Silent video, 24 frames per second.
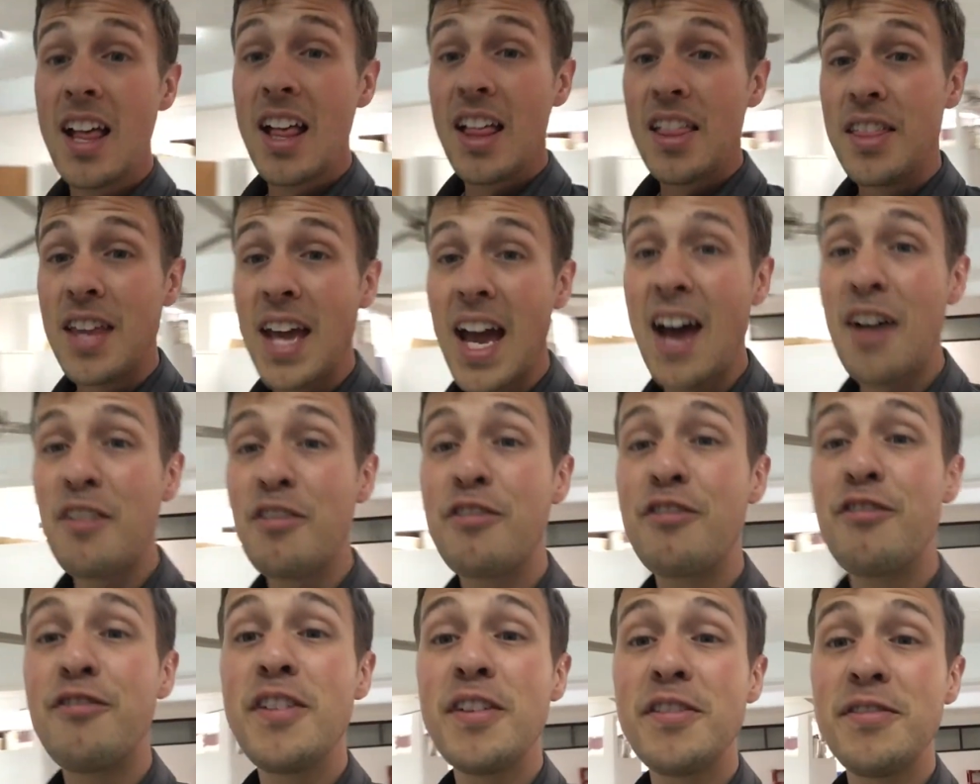They have
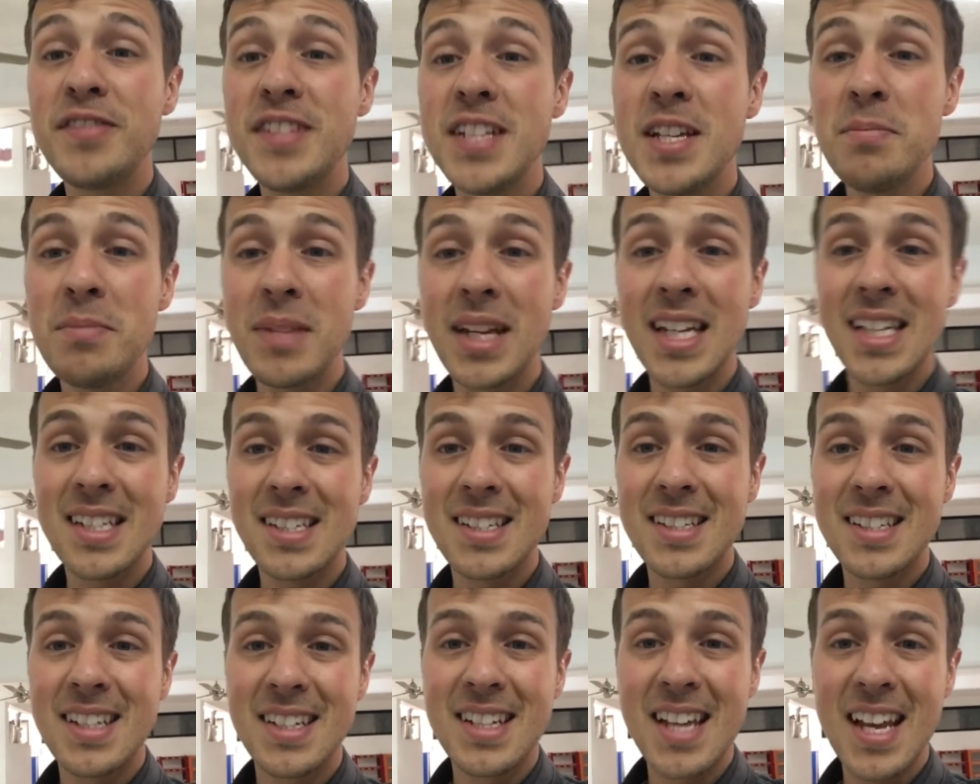50 minutes
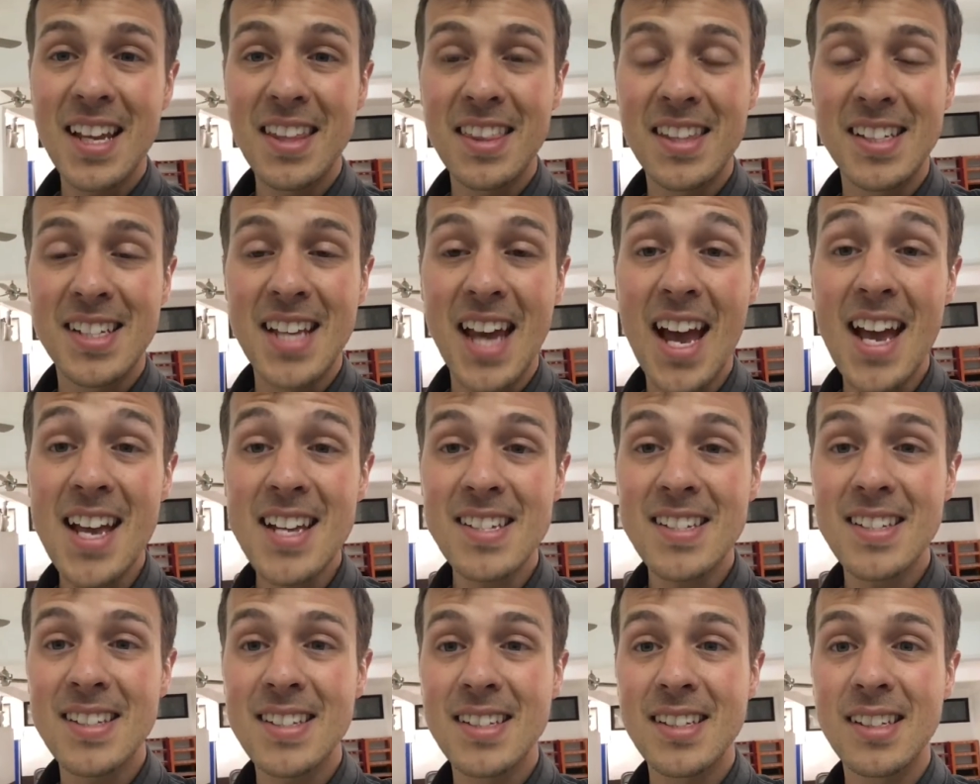to take the
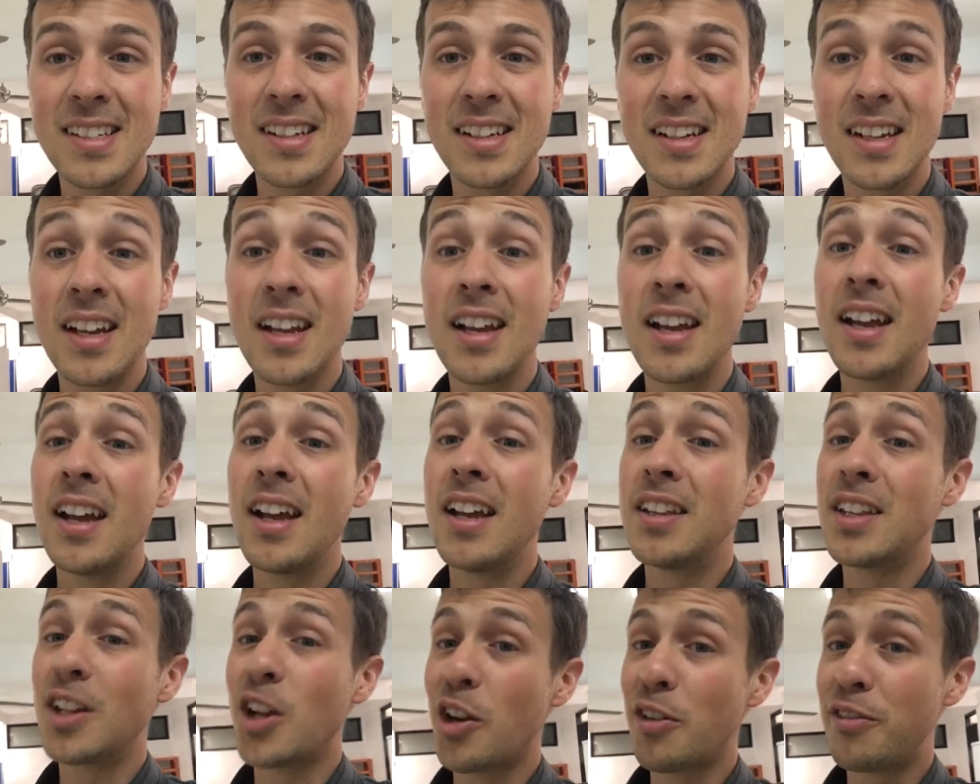test,
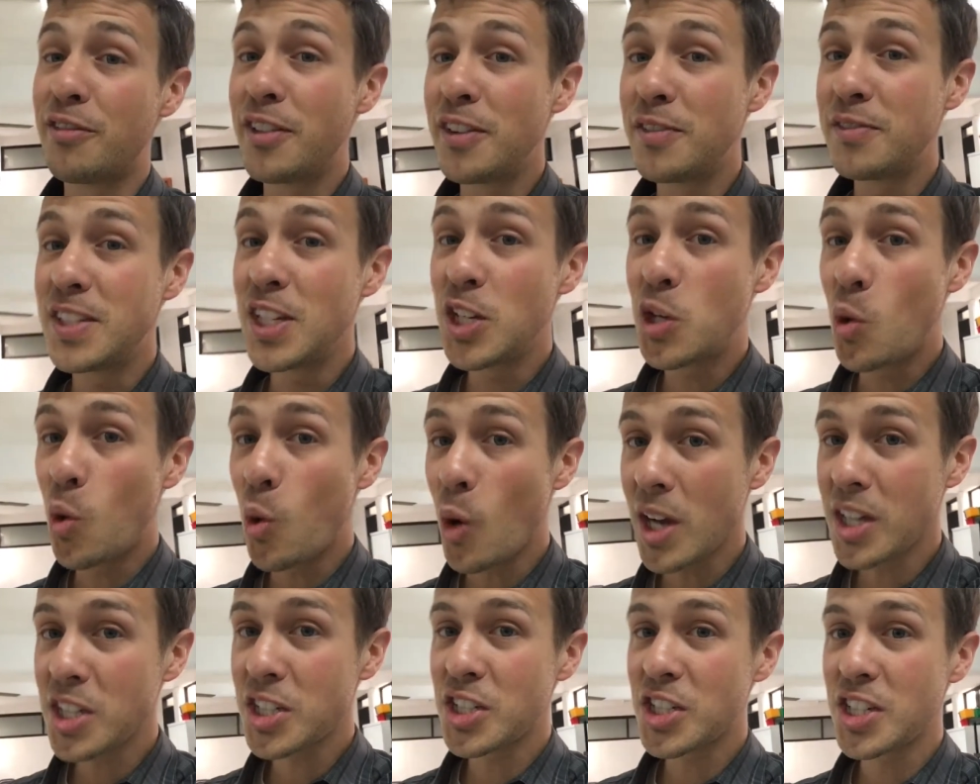and there are 50
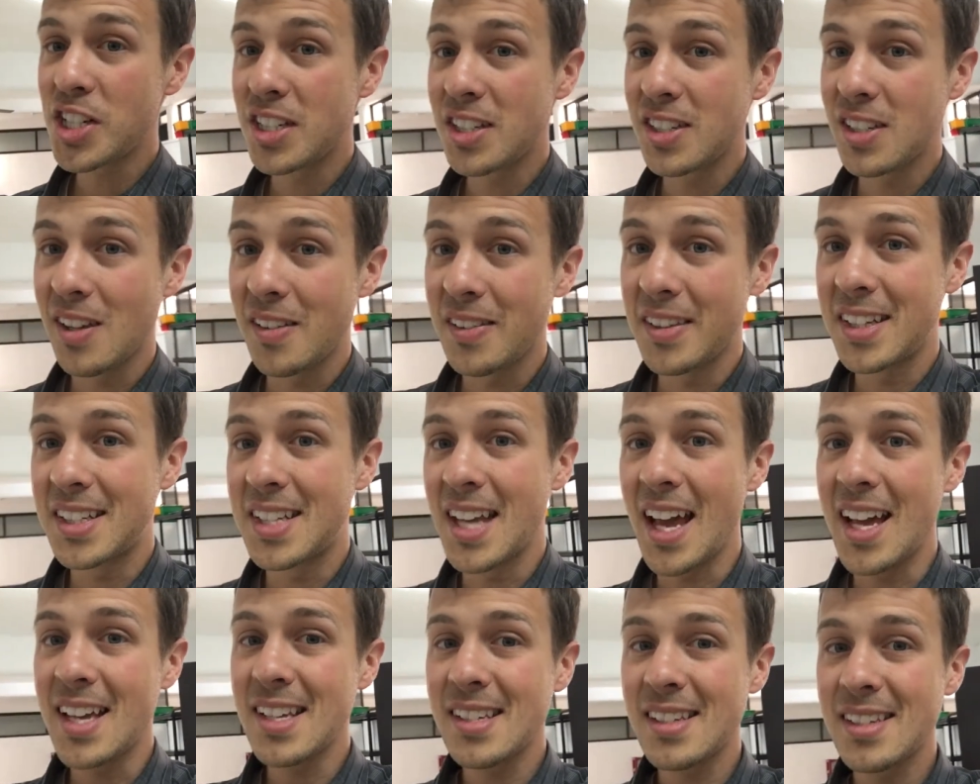questions on the
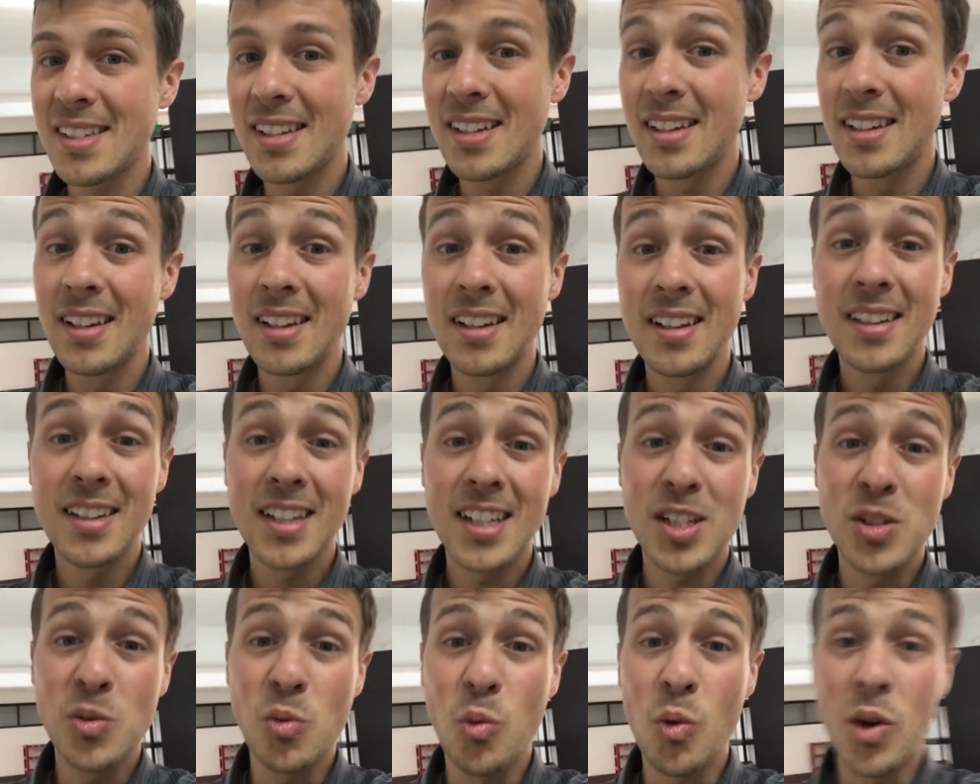test.
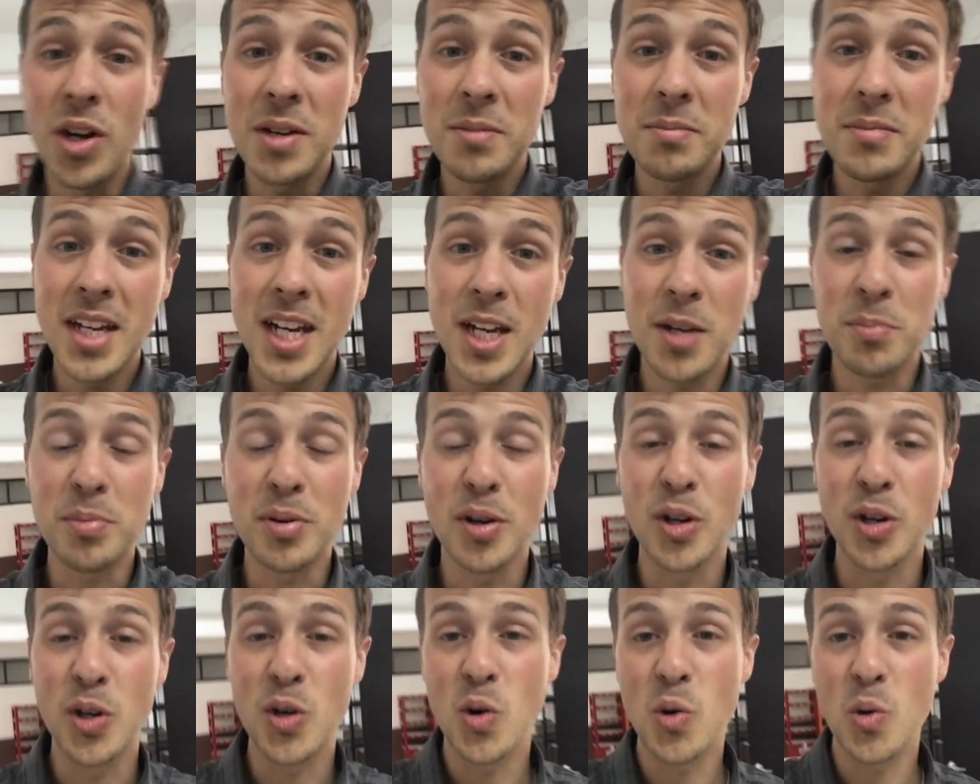That's 1 minute
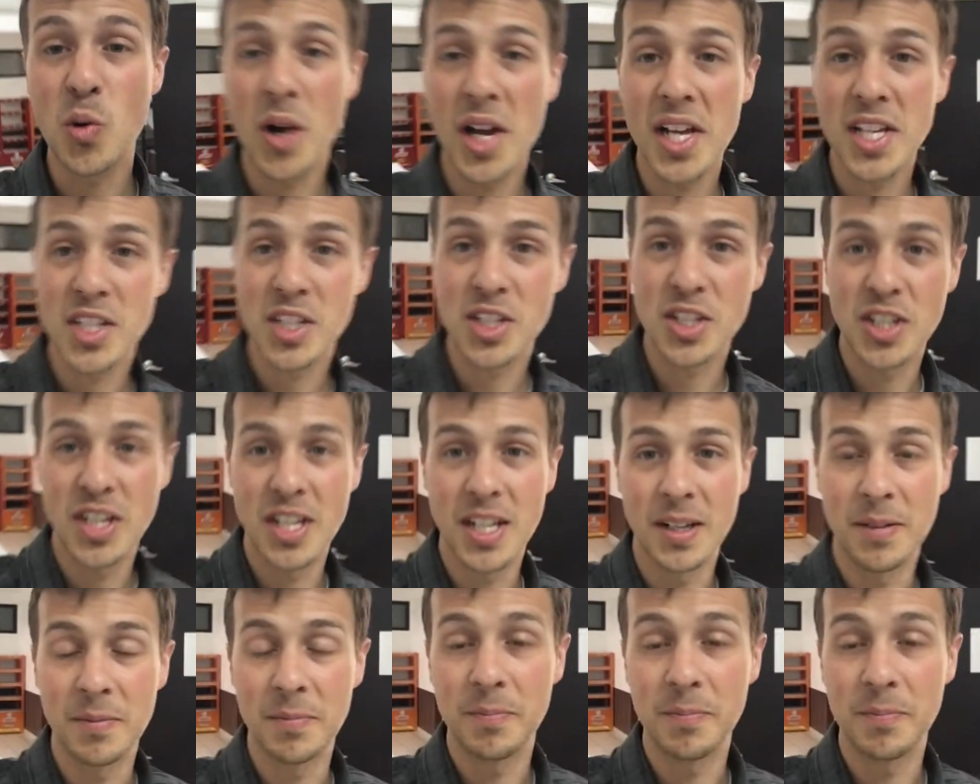per question.